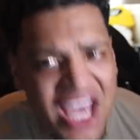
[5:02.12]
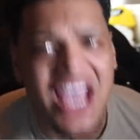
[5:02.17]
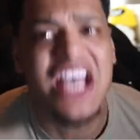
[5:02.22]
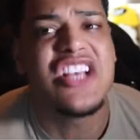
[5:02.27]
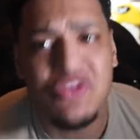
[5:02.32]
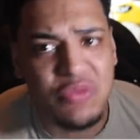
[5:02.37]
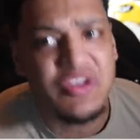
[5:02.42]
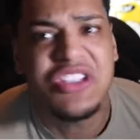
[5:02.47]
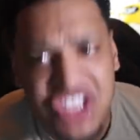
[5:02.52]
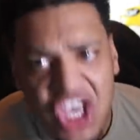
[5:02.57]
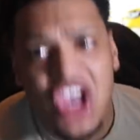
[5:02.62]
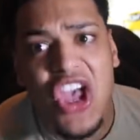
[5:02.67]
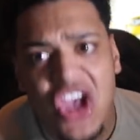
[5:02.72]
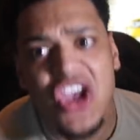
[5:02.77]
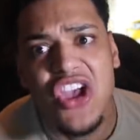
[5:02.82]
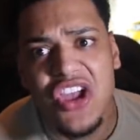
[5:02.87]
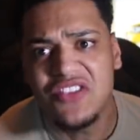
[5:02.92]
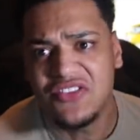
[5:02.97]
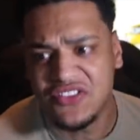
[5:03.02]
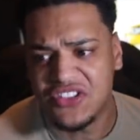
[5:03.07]
has
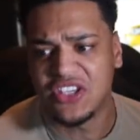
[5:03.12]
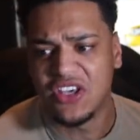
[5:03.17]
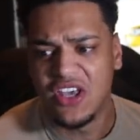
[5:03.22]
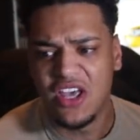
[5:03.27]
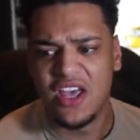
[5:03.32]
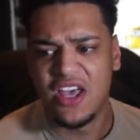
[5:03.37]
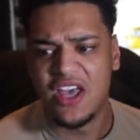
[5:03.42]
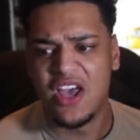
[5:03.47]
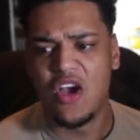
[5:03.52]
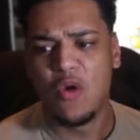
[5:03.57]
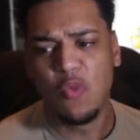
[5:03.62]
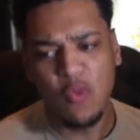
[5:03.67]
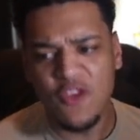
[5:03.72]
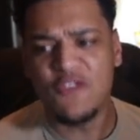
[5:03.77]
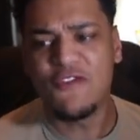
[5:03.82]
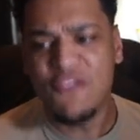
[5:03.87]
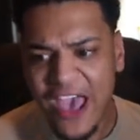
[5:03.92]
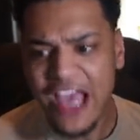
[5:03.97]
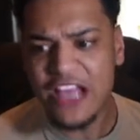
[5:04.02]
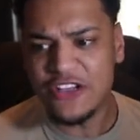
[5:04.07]
returned with
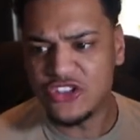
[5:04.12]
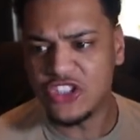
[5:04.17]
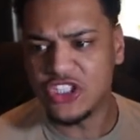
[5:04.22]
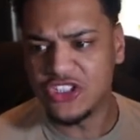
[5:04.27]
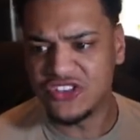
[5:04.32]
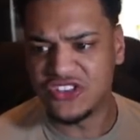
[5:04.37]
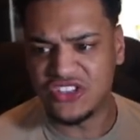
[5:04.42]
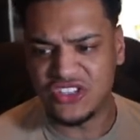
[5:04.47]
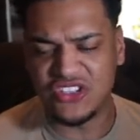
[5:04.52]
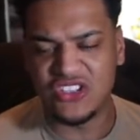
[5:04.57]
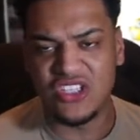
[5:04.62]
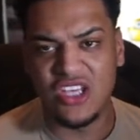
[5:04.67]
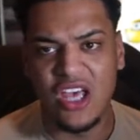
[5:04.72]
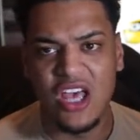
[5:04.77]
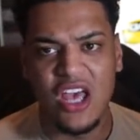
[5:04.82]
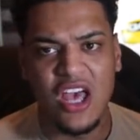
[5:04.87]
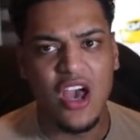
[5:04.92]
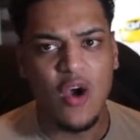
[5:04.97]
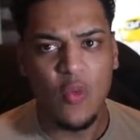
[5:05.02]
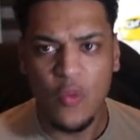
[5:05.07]
vengeance.
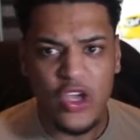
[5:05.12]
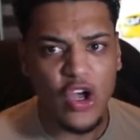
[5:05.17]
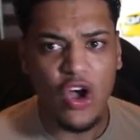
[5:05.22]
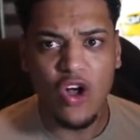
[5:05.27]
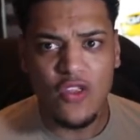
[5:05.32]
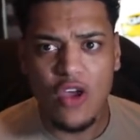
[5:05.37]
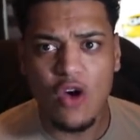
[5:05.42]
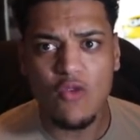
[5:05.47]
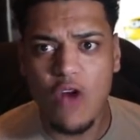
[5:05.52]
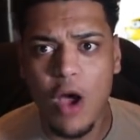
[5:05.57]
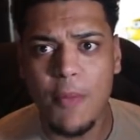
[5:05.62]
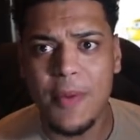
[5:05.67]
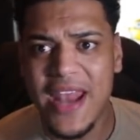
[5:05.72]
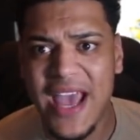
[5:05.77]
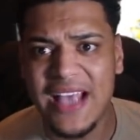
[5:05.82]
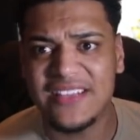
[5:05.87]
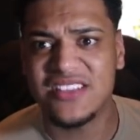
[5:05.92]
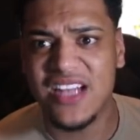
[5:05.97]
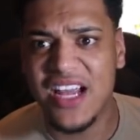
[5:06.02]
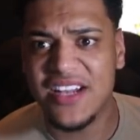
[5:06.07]
We all know Robin
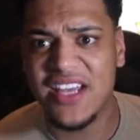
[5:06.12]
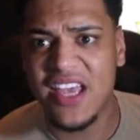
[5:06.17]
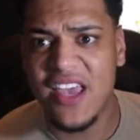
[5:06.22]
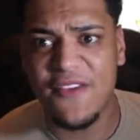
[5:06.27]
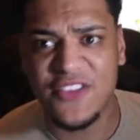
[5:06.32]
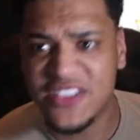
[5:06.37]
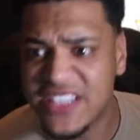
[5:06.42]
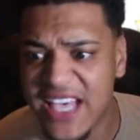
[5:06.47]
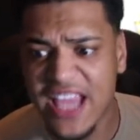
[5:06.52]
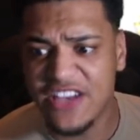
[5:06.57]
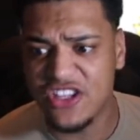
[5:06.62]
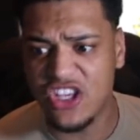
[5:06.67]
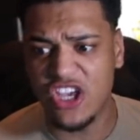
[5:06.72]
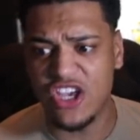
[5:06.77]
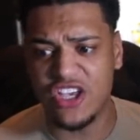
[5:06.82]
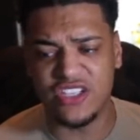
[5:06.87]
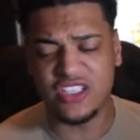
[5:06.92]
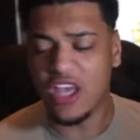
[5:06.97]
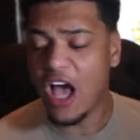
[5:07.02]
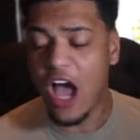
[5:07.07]
hasn't had hair for 10
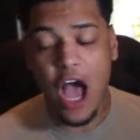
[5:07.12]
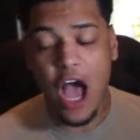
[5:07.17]
years.